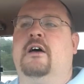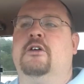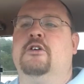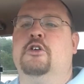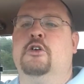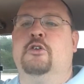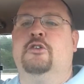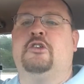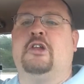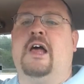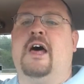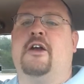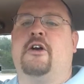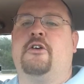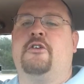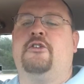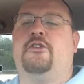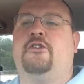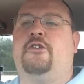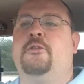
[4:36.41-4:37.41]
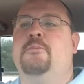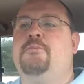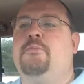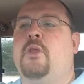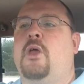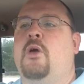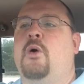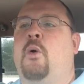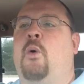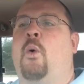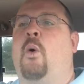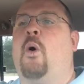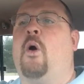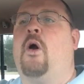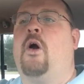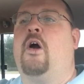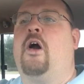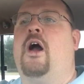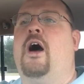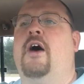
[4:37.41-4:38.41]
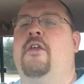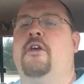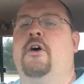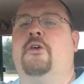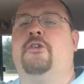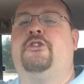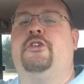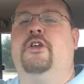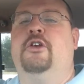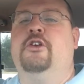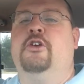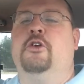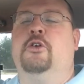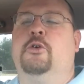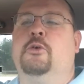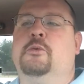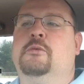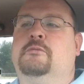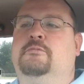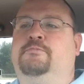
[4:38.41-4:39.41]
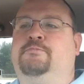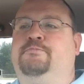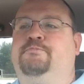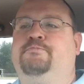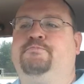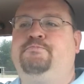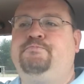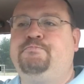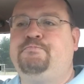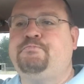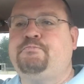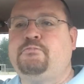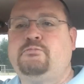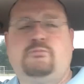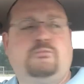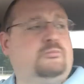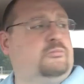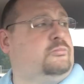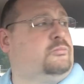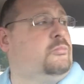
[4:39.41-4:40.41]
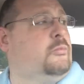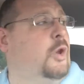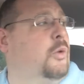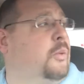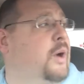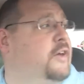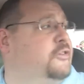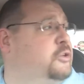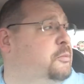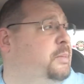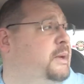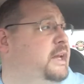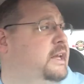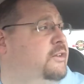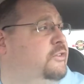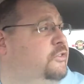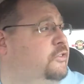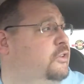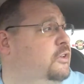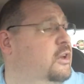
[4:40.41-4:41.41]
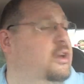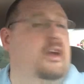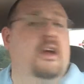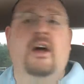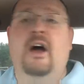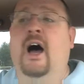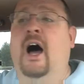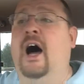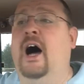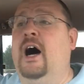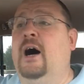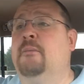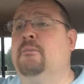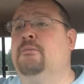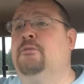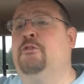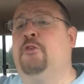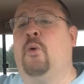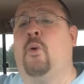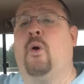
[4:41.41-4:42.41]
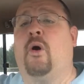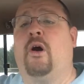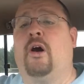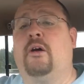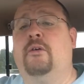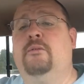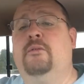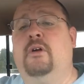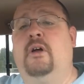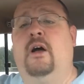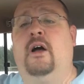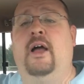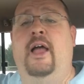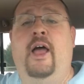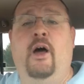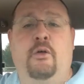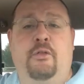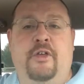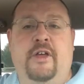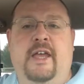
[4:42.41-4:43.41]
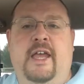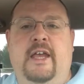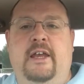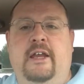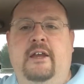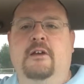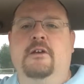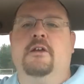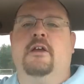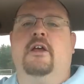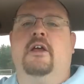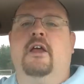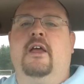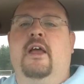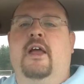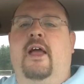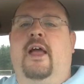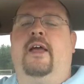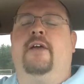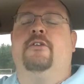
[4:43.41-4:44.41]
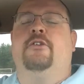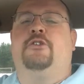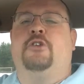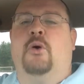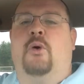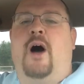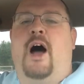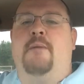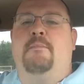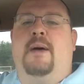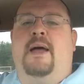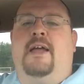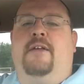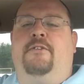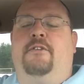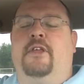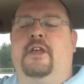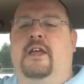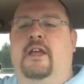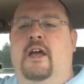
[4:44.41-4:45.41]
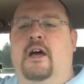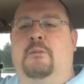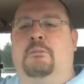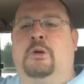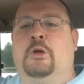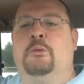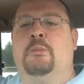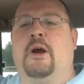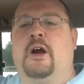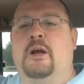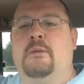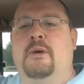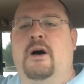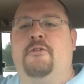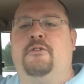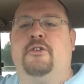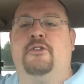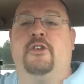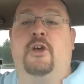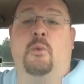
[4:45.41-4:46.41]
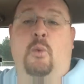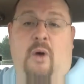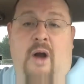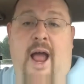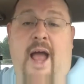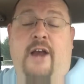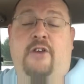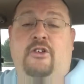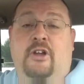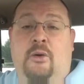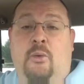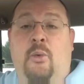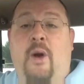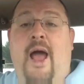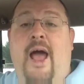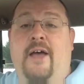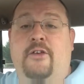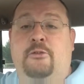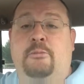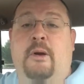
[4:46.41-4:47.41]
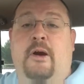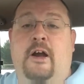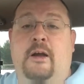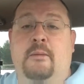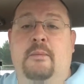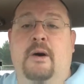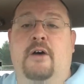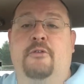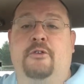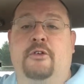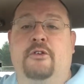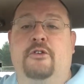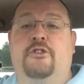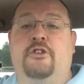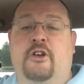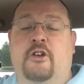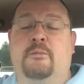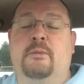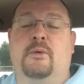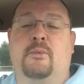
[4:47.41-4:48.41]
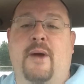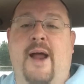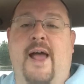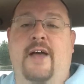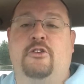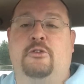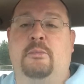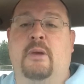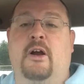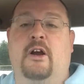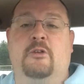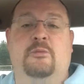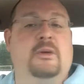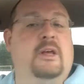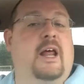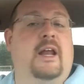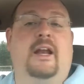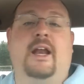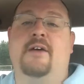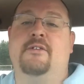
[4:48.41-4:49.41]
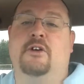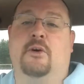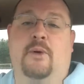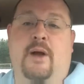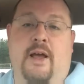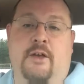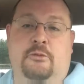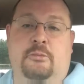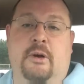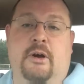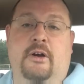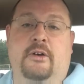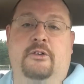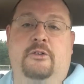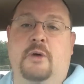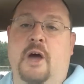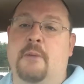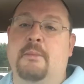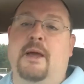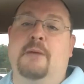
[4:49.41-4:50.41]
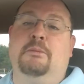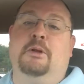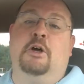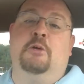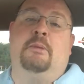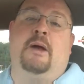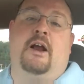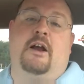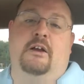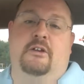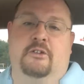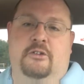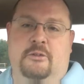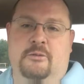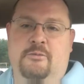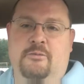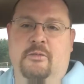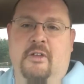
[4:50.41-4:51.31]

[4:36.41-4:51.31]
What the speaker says: newsletters, or they'll send you recipes for healthy eating. And so I made the blueberry muffins. They were actually raspberry muffins. Should have been raspberry, but I didn't have any raspberries, so I made blueberries.